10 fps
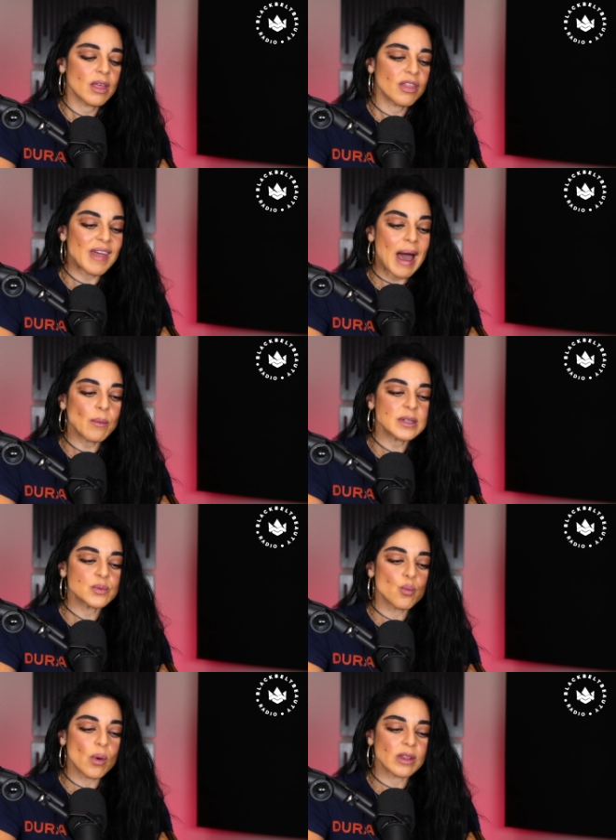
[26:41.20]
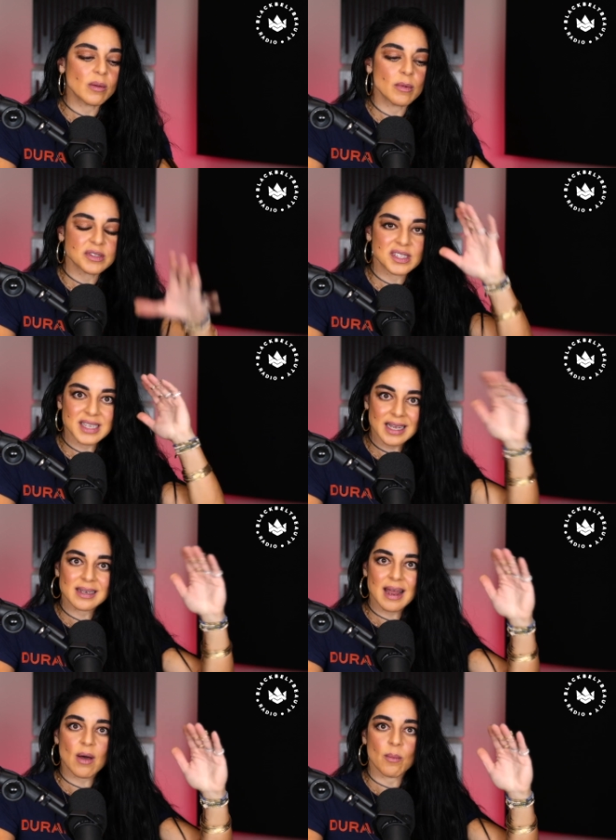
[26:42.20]
that was one of the most
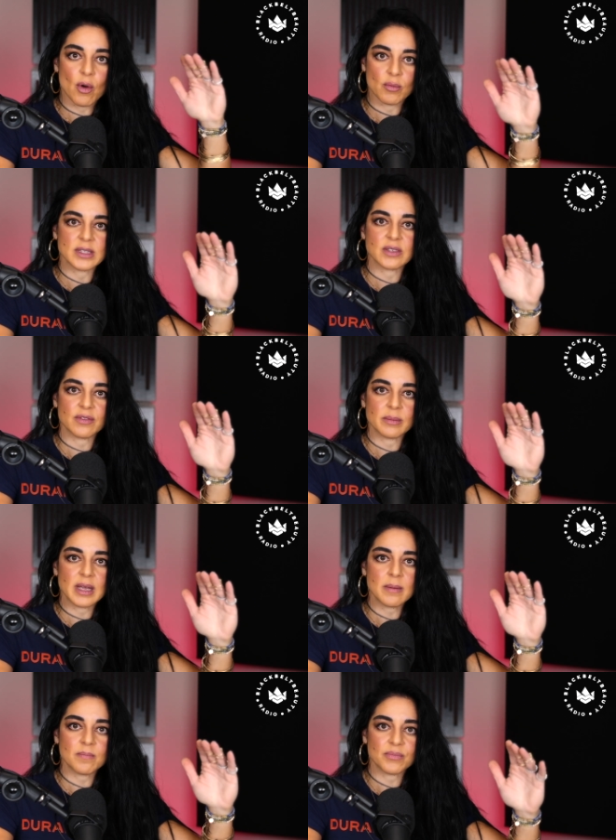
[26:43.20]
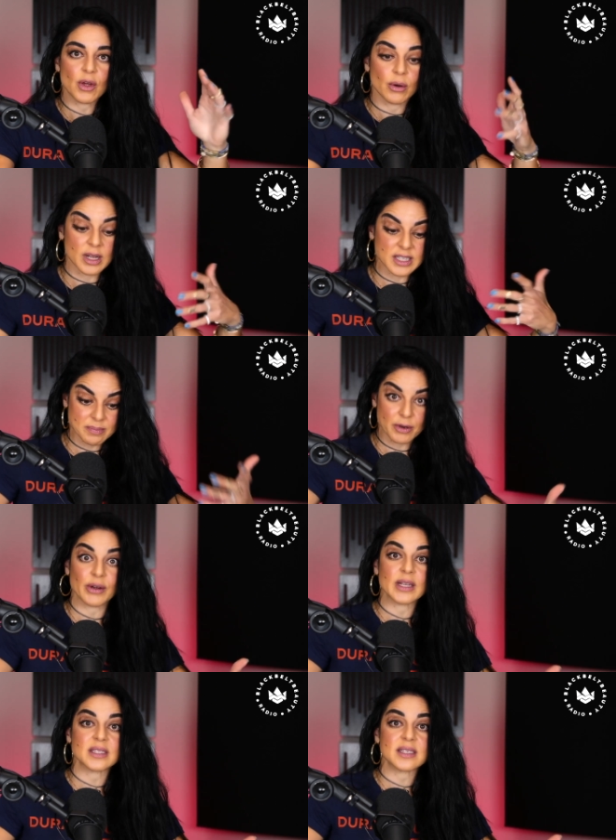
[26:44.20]
standout moments for me or
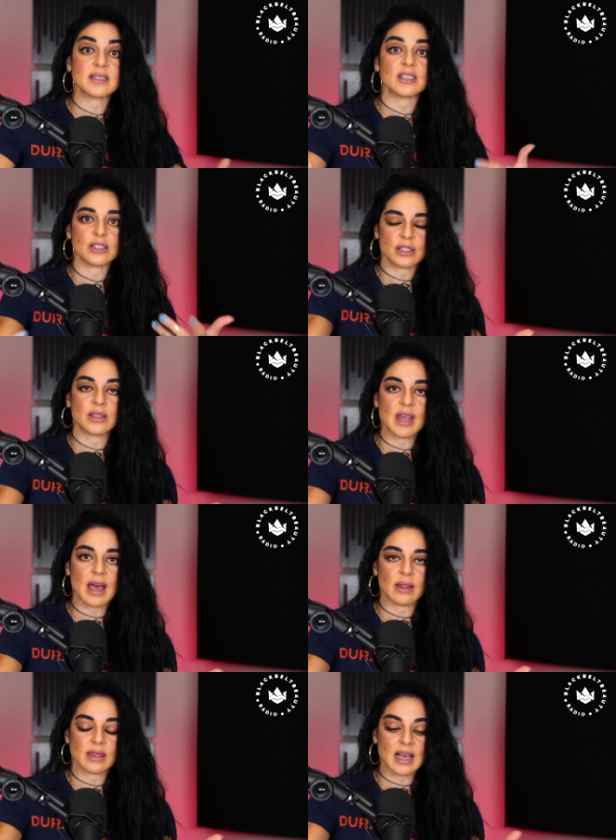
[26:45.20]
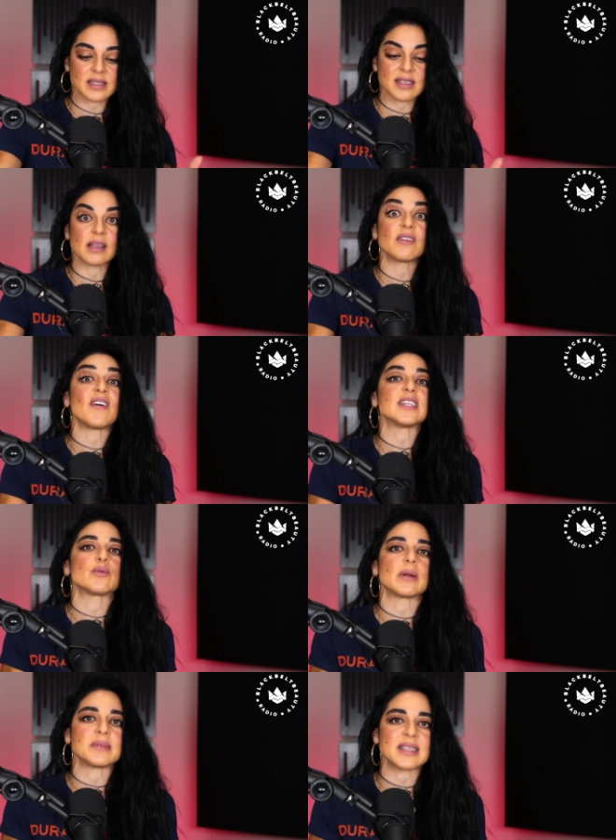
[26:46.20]
experiences to, to, that that solidifies
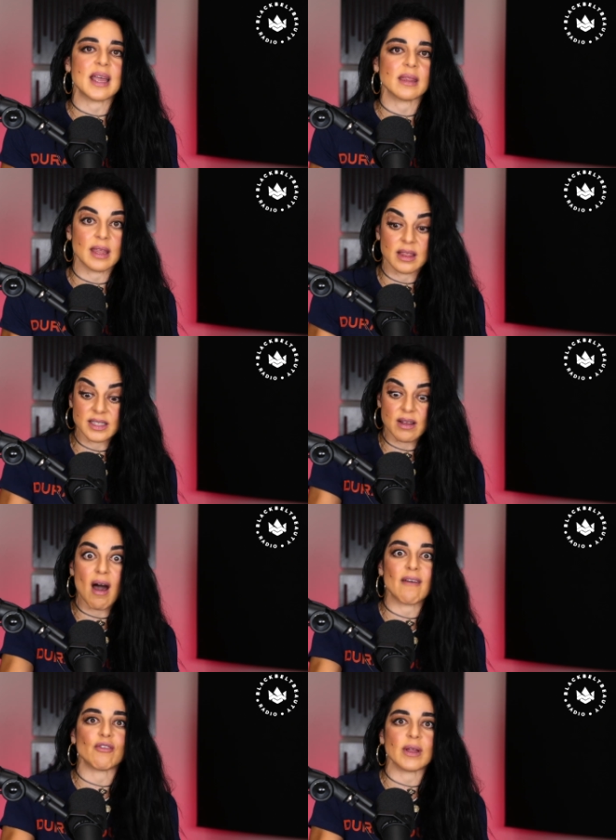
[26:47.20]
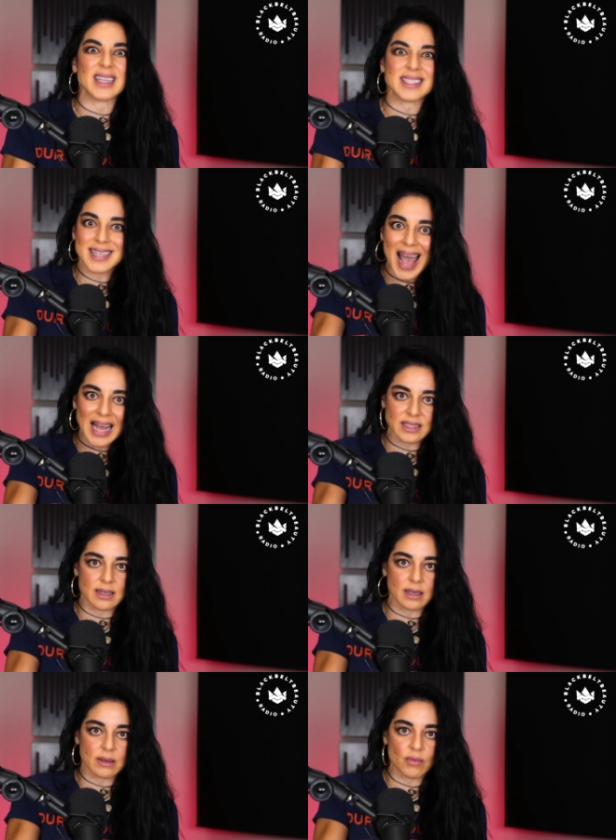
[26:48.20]
what i'm saying like this offering this
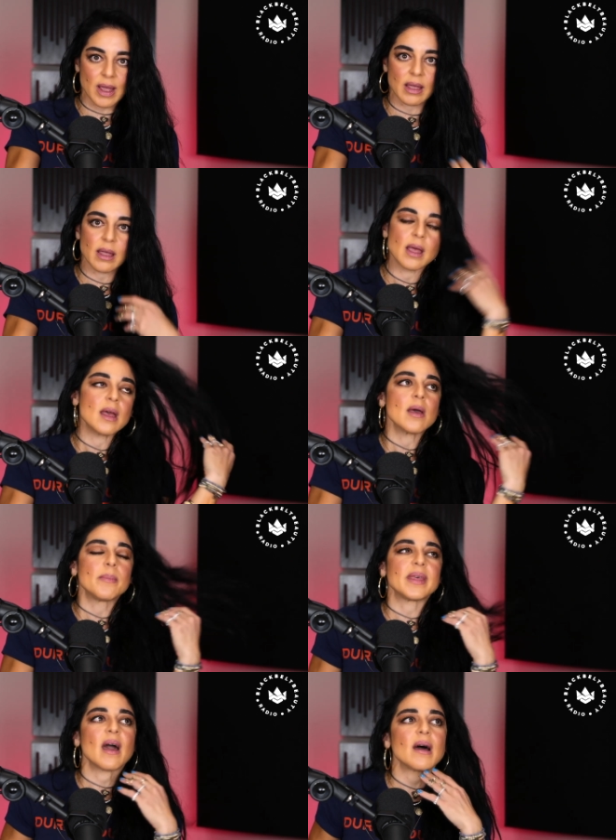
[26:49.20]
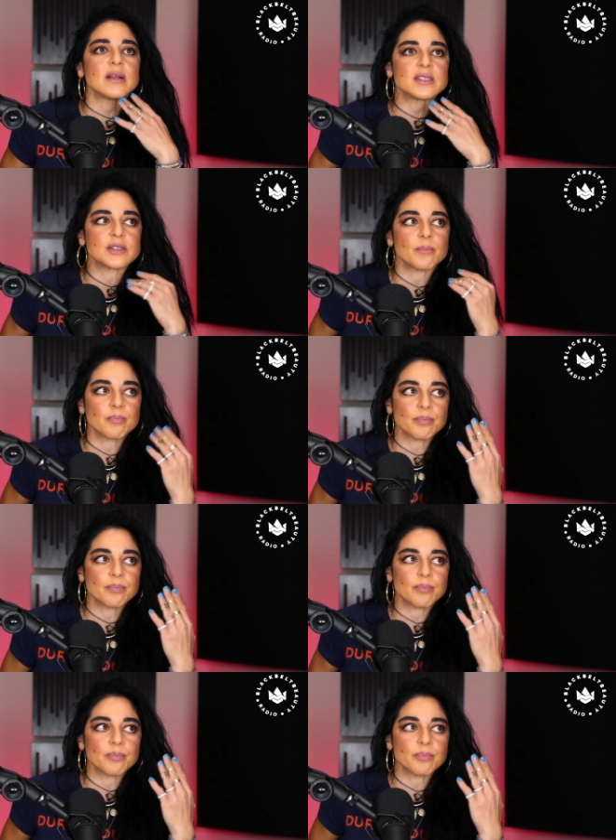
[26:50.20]
tactic right because